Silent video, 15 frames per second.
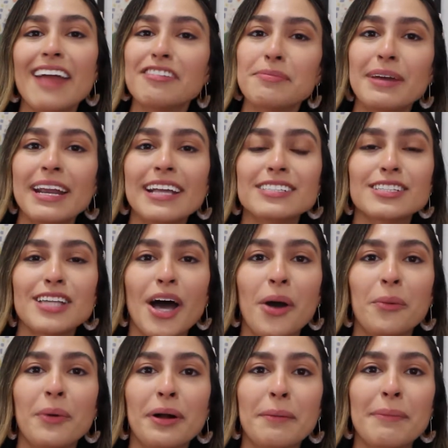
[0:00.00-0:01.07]
everybody, it's
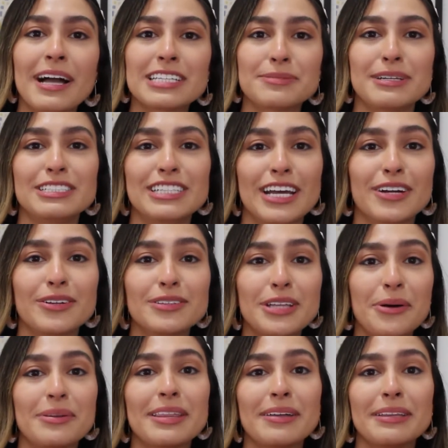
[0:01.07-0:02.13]
Lo. Welcome back to my channel,
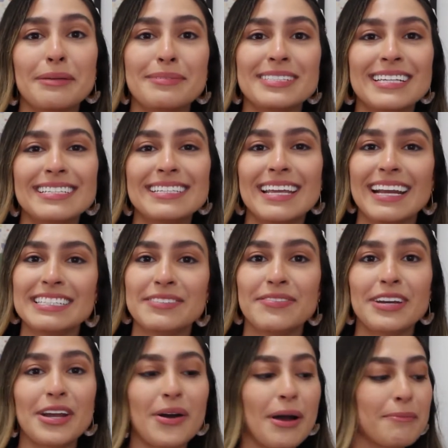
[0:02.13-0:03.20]
Lo Without Limits. Today's
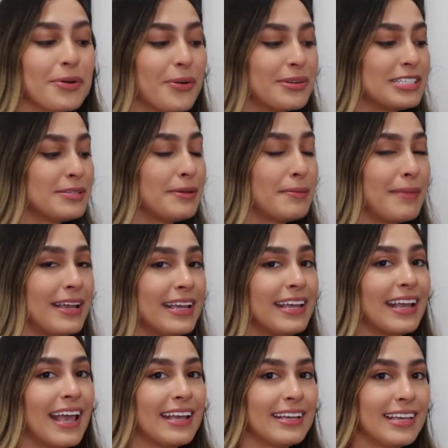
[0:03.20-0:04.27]
video, I'm going to be
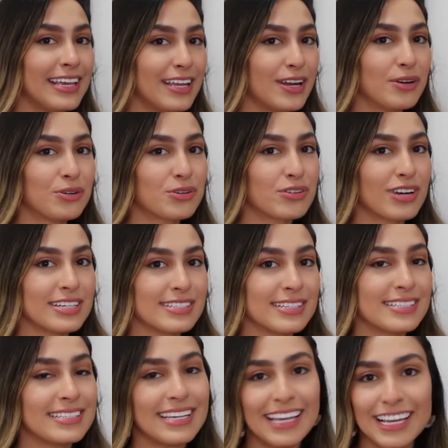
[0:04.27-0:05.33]
making a keto
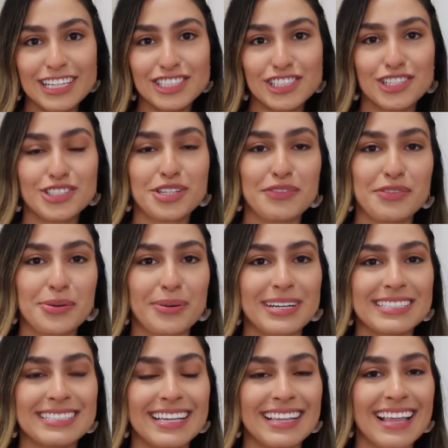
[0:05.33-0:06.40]
crustless quiche. So if you
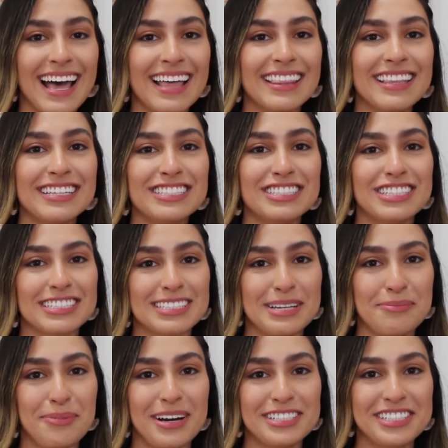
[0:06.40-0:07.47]
want to see that, then just
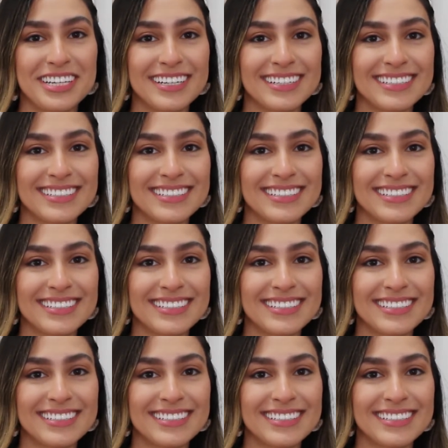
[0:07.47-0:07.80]
keep watching.